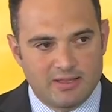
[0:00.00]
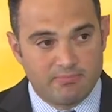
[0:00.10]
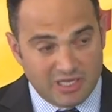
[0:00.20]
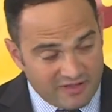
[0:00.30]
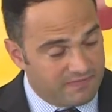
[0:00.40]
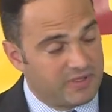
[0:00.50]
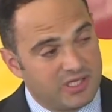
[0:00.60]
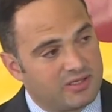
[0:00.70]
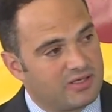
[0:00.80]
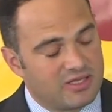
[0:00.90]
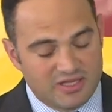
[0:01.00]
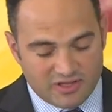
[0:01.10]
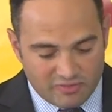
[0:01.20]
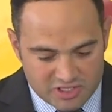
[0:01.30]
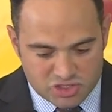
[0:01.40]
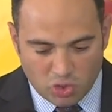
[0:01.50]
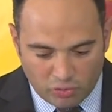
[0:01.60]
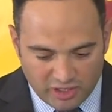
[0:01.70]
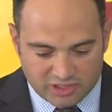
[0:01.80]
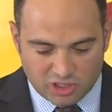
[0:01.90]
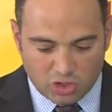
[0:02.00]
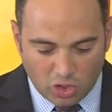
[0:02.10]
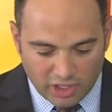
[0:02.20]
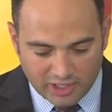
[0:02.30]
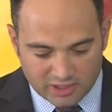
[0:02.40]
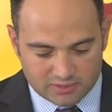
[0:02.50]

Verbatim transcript: believe me, there is no greater calling.